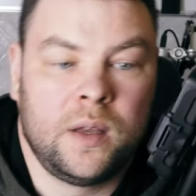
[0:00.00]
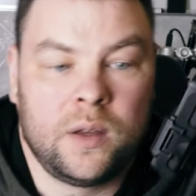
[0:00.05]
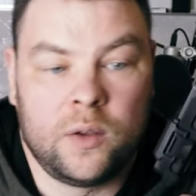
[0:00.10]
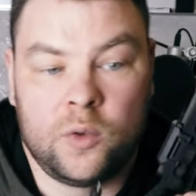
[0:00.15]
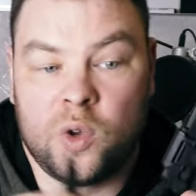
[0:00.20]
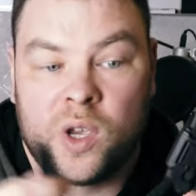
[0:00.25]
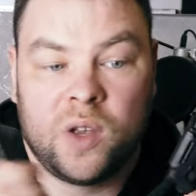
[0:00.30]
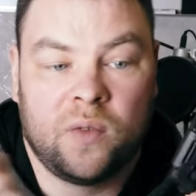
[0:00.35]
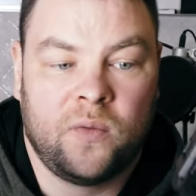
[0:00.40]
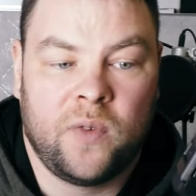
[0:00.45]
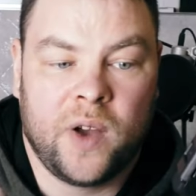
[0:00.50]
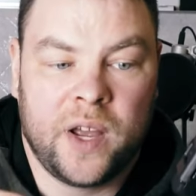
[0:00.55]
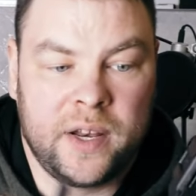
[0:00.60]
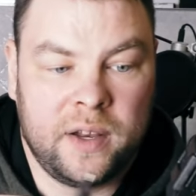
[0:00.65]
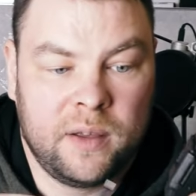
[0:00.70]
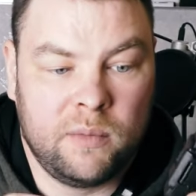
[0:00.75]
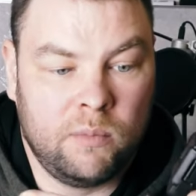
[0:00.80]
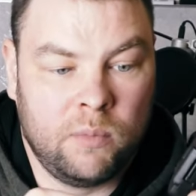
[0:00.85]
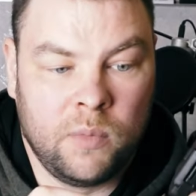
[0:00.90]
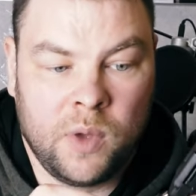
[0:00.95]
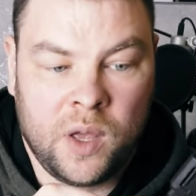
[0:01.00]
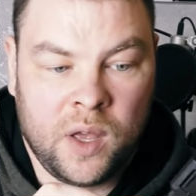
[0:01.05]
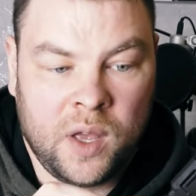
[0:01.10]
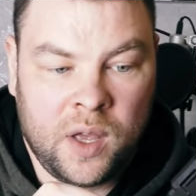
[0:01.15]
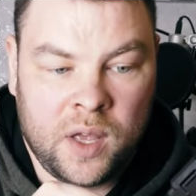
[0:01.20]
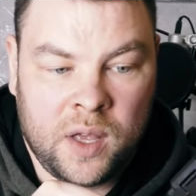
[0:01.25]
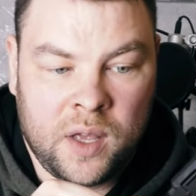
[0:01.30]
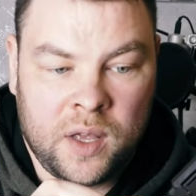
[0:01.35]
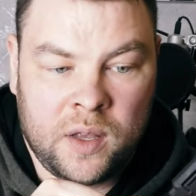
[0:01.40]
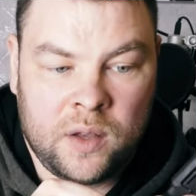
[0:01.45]
You can find them
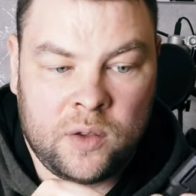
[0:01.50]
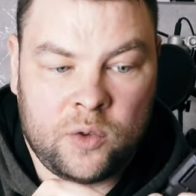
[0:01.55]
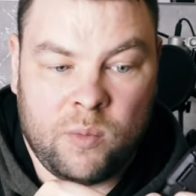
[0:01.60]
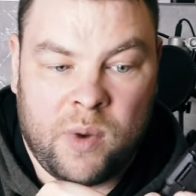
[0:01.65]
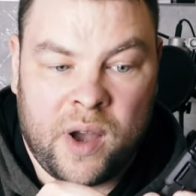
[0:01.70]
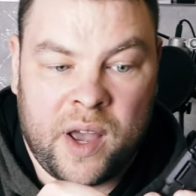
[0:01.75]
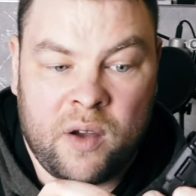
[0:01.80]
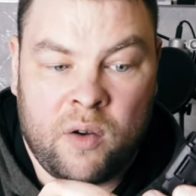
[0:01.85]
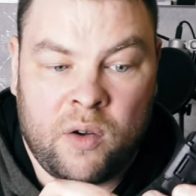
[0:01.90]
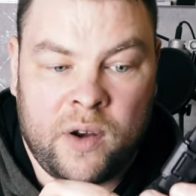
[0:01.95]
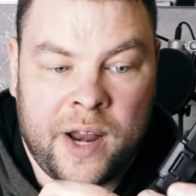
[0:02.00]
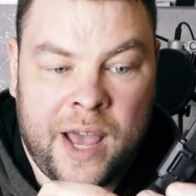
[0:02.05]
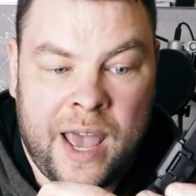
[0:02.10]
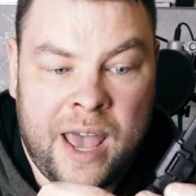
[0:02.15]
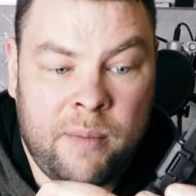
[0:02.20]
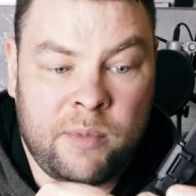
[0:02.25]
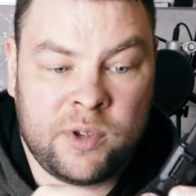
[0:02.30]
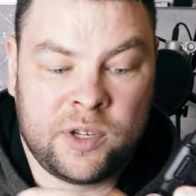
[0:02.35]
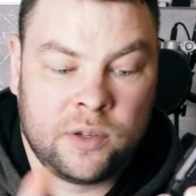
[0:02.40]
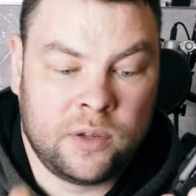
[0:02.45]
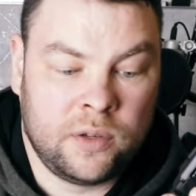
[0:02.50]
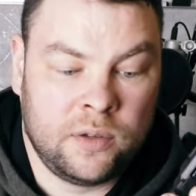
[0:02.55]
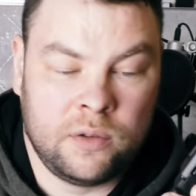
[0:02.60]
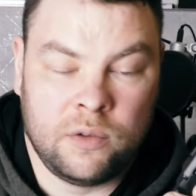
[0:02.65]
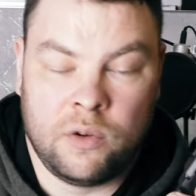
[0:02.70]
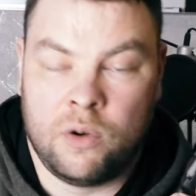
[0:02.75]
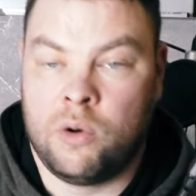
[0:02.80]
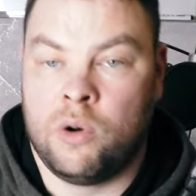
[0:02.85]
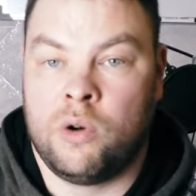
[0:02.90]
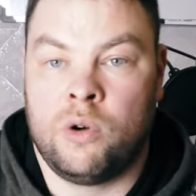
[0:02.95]
to buy on Amazon
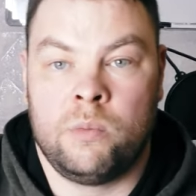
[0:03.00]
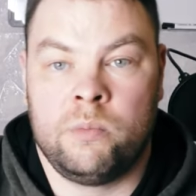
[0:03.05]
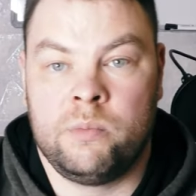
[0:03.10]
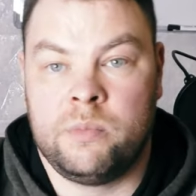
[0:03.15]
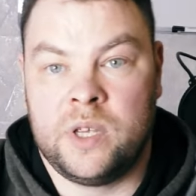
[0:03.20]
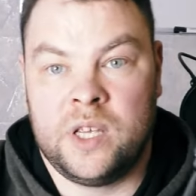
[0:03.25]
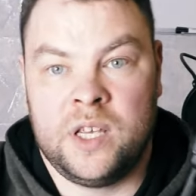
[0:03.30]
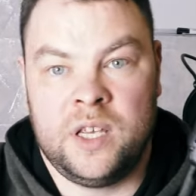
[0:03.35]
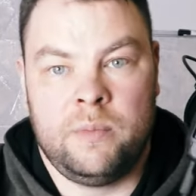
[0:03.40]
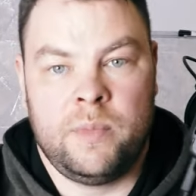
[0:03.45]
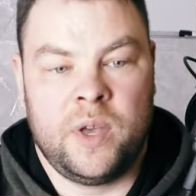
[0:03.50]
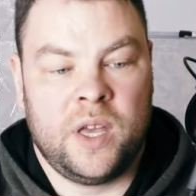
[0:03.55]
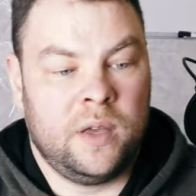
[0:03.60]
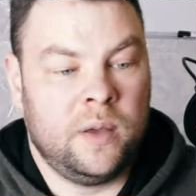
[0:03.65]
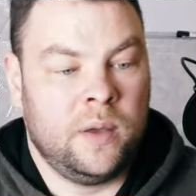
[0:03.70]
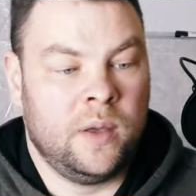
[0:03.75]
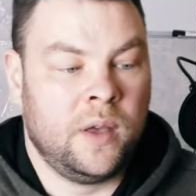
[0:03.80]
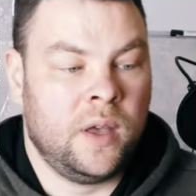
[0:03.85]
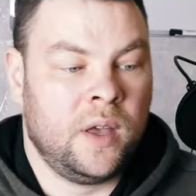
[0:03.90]
or eBay,